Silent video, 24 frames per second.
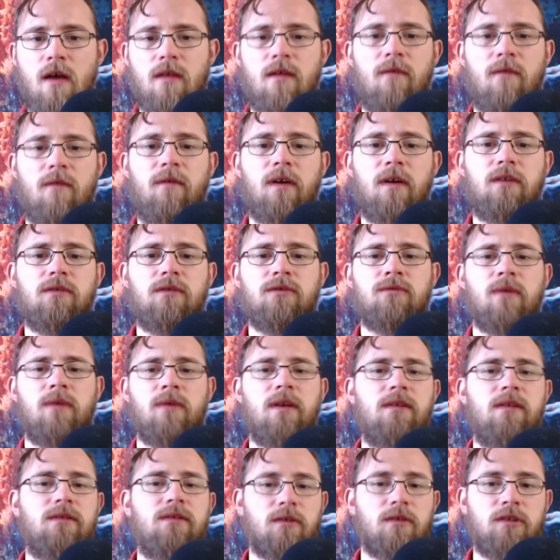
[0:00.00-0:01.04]
The victor's
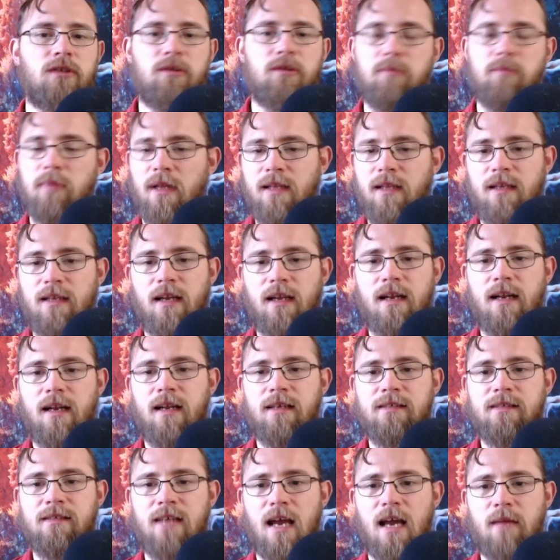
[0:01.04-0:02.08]
wreaths are splendid in
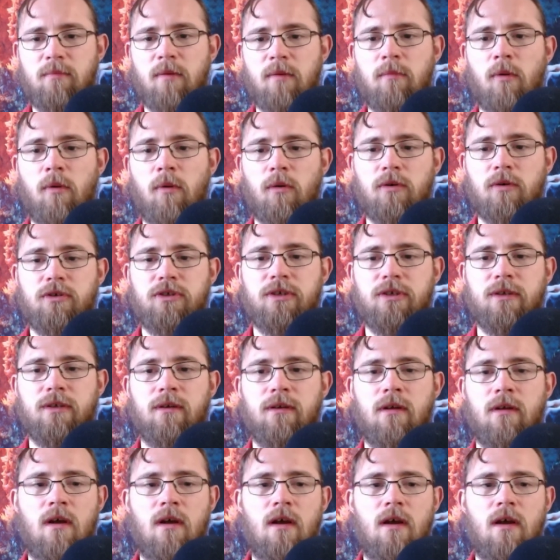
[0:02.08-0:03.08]
exact proportion,